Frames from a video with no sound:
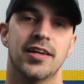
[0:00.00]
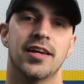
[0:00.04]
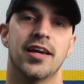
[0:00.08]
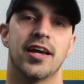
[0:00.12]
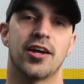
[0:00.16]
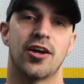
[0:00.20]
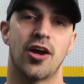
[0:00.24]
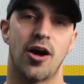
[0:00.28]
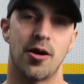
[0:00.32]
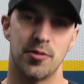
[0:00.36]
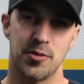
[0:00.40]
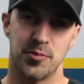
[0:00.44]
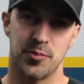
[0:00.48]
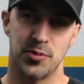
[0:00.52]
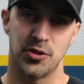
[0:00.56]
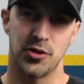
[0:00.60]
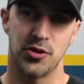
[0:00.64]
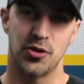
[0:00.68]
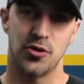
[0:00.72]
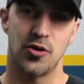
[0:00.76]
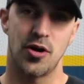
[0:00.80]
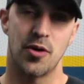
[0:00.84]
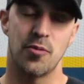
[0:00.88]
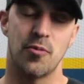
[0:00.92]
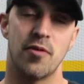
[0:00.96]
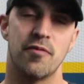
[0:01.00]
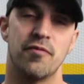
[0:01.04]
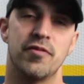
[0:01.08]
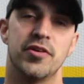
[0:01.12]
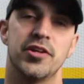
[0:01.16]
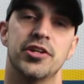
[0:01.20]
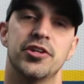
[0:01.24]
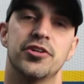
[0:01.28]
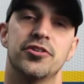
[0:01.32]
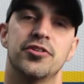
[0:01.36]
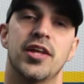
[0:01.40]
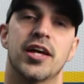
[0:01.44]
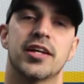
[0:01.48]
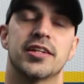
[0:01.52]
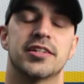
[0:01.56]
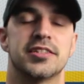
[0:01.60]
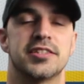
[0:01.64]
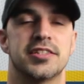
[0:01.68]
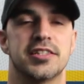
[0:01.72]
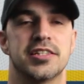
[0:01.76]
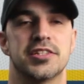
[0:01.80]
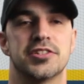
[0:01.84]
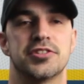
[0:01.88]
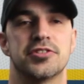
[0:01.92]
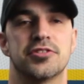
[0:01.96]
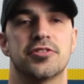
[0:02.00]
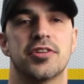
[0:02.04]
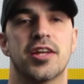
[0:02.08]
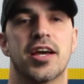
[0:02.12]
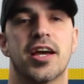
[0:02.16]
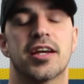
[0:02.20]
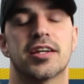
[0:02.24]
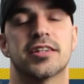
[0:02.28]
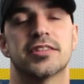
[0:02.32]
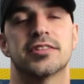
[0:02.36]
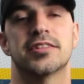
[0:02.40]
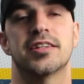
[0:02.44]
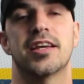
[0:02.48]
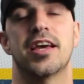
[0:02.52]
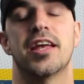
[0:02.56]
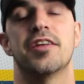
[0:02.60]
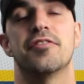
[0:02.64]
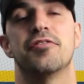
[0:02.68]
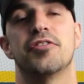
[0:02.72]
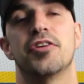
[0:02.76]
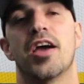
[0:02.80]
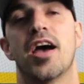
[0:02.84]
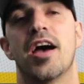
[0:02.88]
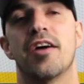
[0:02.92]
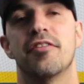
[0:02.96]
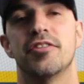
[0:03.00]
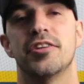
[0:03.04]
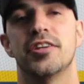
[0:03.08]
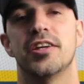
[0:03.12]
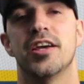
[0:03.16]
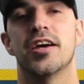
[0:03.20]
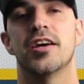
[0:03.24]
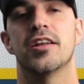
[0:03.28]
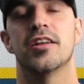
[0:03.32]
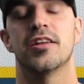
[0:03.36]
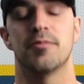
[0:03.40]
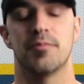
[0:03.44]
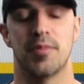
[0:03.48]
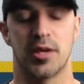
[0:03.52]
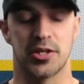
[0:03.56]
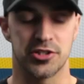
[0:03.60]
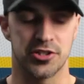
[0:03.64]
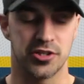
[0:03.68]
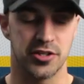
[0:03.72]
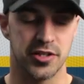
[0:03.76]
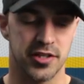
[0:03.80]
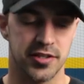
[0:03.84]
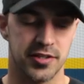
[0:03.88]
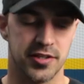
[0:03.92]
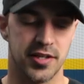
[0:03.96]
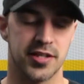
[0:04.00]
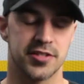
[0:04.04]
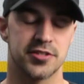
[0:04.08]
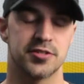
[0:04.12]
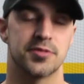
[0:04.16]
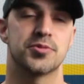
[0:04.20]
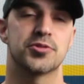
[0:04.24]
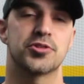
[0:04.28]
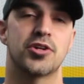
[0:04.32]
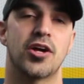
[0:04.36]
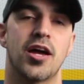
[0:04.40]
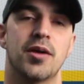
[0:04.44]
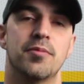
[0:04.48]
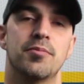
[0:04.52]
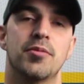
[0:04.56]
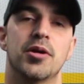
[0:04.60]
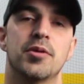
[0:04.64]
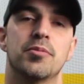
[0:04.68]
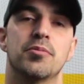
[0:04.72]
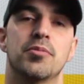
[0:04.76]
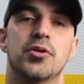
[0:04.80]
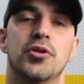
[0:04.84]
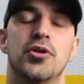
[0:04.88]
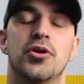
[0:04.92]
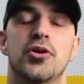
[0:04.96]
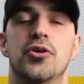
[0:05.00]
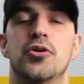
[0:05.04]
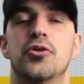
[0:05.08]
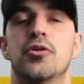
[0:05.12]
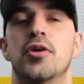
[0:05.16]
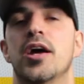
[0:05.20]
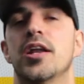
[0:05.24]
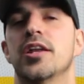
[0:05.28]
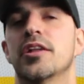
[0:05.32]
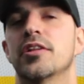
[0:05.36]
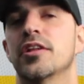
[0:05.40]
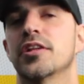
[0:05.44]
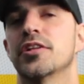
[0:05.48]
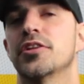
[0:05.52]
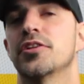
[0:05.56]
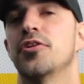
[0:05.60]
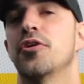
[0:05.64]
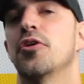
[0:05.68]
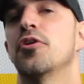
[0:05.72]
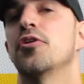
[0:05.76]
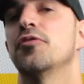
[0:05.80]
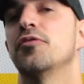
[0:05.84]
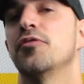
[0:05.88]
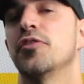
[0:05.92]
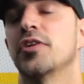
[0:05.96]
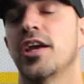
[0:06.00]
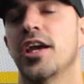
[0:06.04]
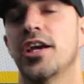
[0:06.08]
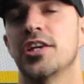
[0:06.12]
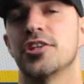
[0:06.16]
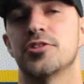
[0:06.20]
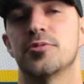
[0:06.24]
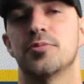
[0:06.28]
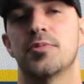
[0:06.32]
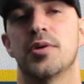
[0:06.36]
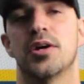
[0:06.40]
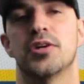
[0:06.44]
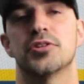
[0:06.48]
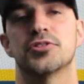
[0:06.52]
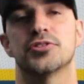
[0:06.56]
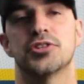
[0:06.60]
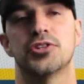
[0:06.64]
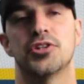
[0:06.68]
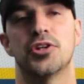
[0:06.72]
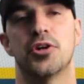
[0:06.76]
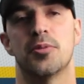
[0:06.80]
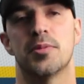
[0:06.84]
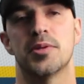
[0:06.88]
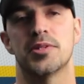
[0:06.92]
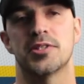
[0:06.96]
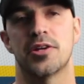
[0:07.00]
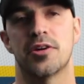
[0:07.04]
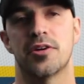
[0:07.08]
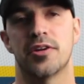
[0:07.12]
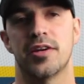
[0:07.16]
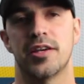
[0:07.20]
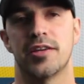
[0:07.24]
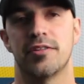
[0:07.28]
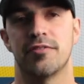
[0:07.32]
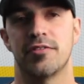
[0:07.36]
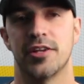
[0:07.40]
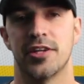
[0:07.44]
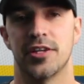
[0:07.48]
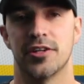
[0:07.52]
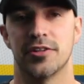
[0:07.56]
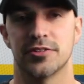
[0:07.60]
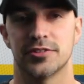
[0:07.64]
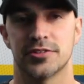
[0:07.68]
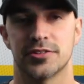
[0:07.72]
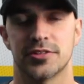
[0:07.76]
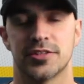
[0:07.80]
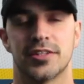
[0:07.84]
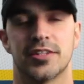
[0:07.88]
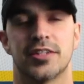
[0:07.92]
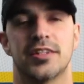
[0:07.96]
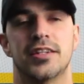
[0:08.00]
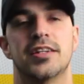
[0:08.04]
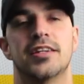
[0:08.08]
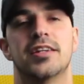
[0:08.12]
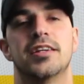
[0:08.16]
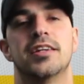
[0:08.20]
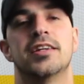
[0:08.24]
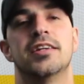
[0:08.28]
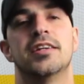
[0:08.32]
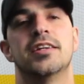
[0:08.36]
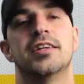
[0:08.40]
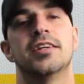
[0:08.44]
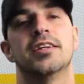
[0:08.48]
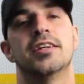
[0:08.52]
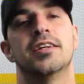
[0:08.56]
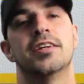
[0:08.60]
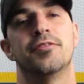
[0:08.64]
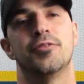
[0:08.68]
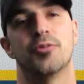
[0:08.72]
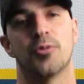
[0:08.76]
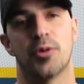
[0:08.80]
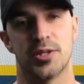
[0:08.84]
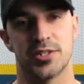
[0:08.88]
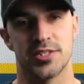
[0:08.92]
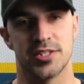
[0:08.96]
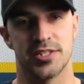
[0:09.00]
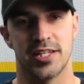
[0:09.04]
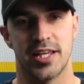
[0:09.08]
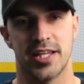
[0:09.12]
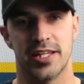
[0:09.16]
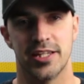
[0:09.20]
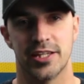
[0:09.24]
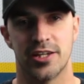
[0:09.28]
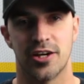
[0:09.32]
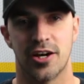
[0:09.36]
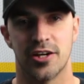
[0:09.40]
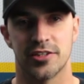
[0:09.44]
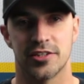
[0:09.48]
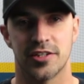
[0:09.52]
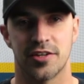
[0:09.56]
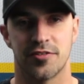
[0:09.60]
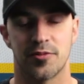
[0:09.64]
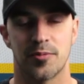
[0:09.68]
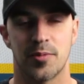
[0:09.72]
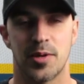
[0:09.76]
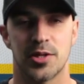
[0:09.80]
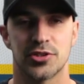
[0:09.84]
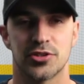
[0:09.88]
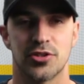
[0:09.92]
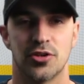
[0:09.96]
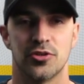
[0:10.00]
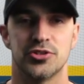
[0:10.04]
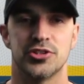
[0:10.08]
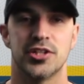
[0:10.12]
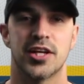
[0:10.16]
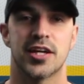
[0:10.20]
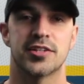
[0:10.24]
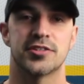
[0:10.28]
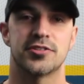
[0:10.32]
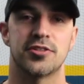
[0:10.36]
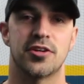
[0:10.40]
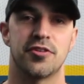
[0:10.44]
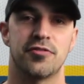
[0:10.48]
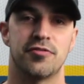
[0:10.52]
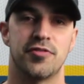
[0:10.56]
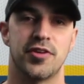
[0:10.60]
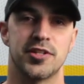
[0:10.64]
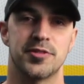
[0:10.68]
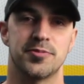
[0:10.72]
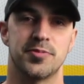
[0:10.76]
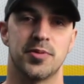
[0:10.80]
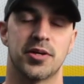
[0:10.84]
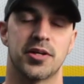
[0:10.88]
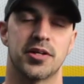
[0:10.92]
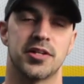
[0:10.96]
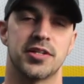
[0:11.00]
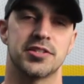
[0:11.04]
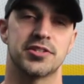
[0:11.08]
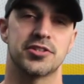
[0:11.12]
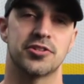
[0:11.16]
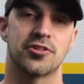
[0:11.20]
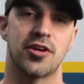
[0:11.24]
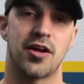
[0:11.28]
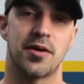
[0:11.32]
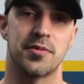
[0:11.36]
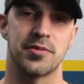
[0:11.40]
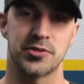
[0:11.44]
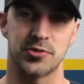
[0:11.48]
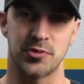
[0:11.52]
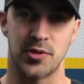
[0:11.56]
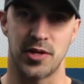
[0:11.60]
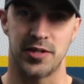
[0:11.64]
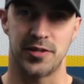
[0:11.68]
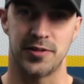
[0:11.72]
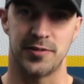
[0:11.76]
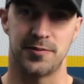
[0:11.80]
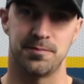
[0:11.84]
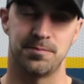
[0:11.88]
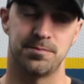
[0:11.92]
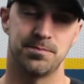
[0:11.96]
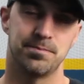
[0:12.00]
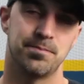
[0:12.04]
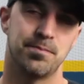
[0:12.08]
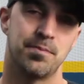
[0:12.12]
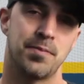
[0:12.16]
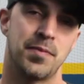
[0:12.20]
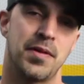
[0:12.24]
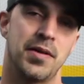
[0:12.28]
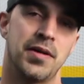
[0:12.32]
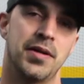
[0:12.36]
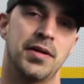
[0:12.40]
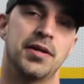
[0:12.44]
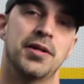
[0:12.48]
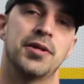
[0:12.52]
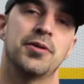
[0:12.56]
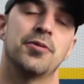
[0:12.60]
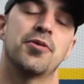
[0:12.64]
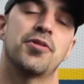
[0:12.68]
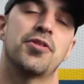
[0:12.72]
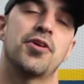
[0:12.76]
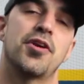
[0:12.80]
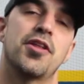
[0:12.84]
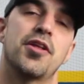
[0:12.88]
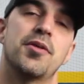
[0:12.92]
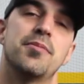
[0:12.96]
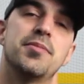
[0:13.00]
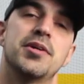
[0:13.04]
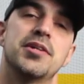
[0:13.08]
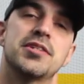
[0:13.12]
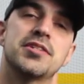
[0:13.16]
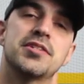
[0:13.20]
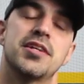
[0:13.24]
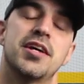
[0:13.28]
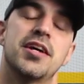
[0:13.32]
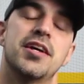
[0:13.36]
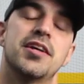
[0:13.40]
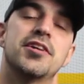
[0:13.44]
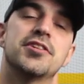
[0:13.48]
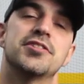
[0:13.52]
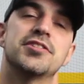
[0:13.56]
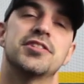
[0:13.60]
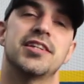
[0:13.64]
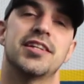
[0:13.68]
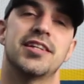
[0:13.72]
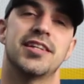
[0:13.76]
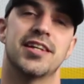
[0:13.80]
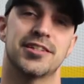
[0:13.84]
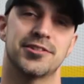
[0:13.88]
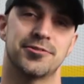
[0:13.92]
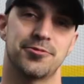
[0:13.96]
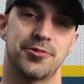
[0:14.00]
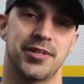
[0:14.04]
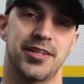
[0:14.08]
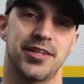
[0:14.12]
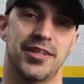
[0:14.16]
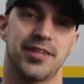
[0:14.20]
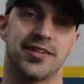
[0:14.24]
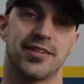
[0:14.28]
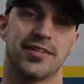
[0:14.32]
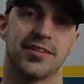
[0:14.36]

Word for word: And comment below on what video you'd like to see us do next. And if you haven't yet, make sure to hit that subscribe button below and click the notification bell so you don't miss out on any videos. If you wanna see daily content from us, go check us out on Facebook and Instagram as well. With all that being said, I'll see you next week.